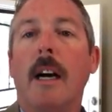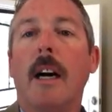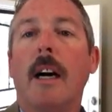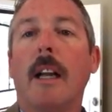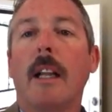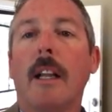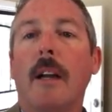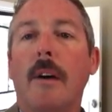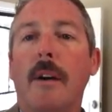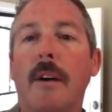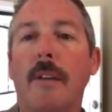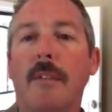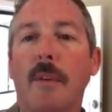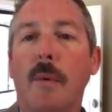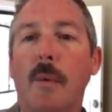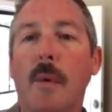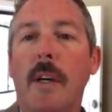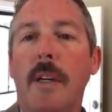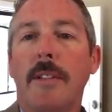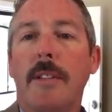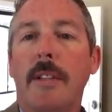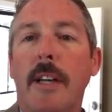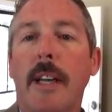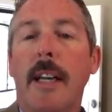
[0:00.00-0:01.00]
Hello
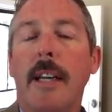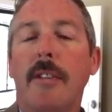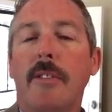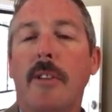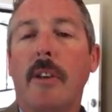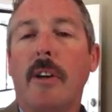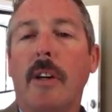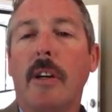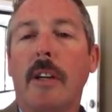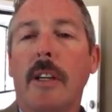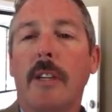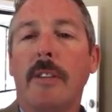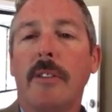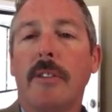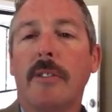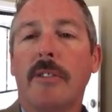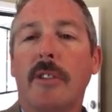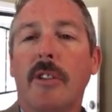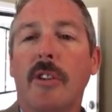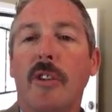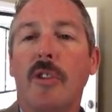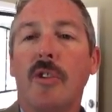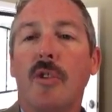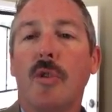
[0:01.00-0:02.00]
everyone, today's
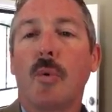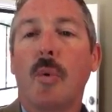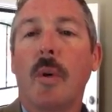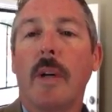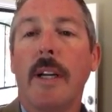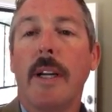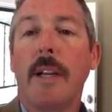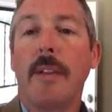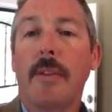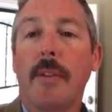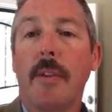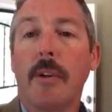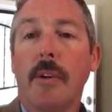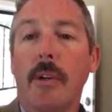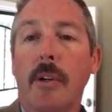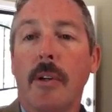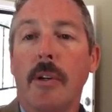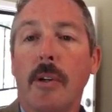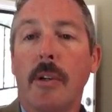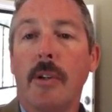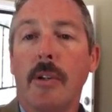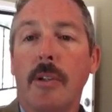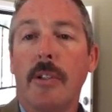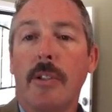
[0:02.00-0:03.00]
August
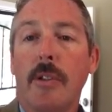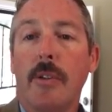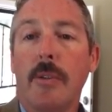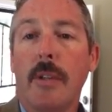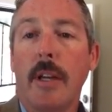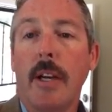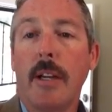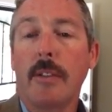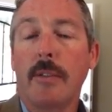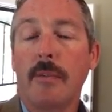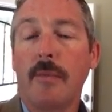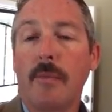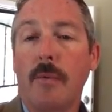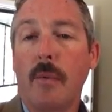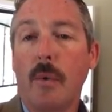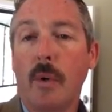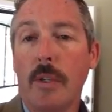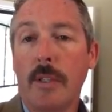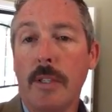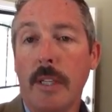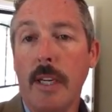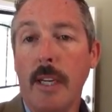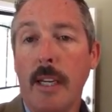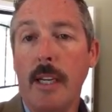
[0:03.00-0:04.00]
23rd,
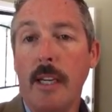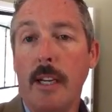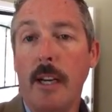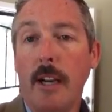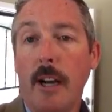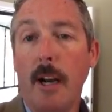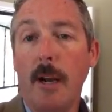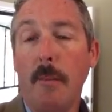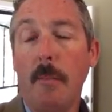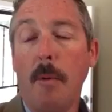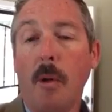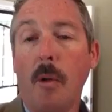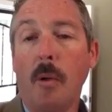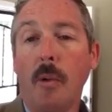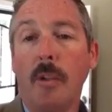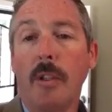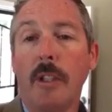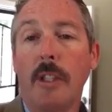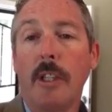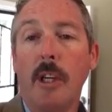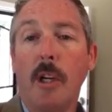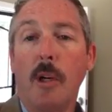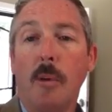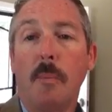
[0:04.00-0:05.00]
2014, and I'm
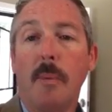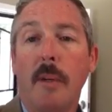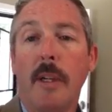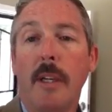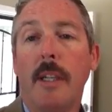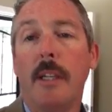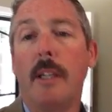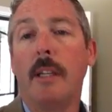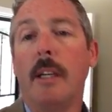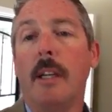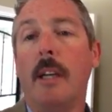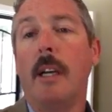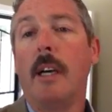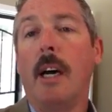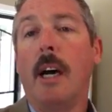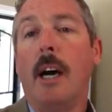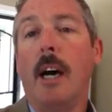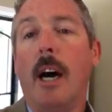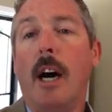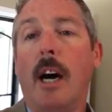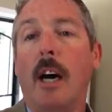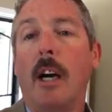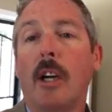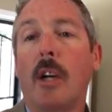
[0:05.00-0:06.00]
holding open
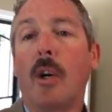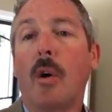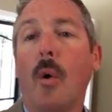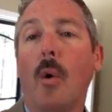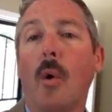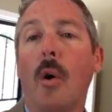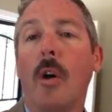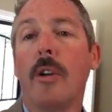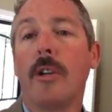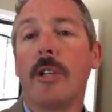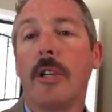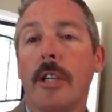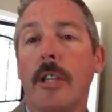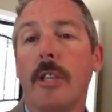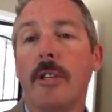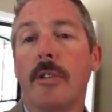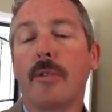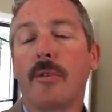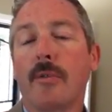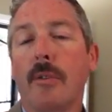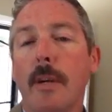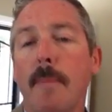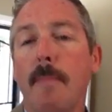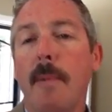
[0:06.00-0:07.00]
a
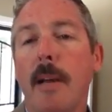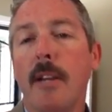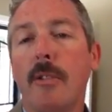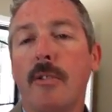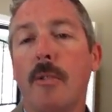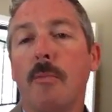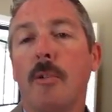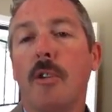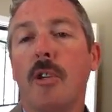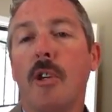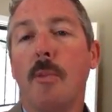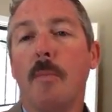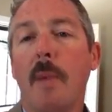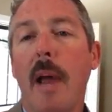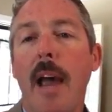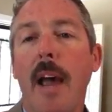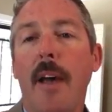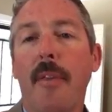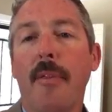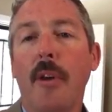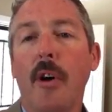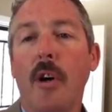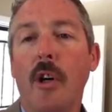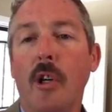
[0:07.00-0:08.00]
gorgeous three bedroom, two
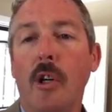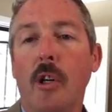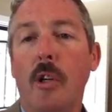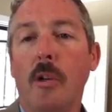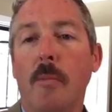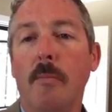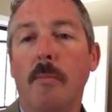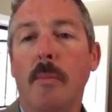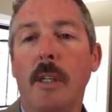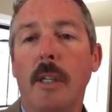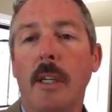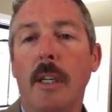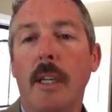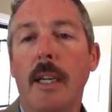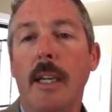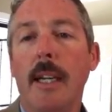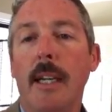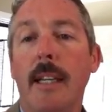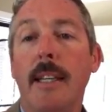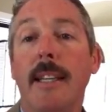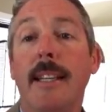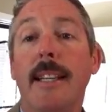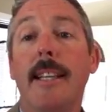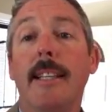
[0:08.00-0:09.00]
bath home
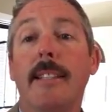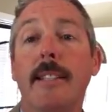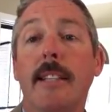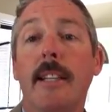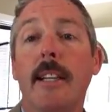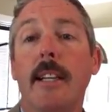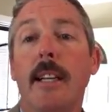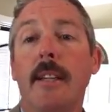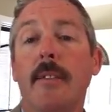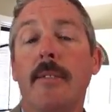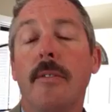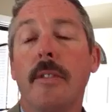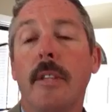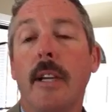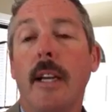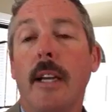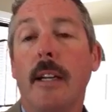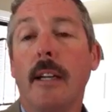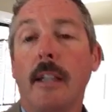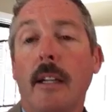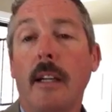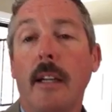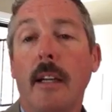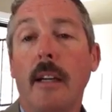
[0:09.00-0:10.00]
in the city of
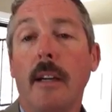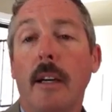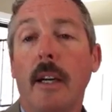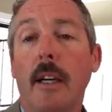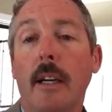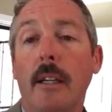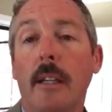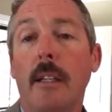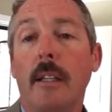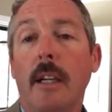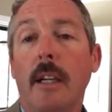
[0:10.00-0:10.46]
Santa Clara.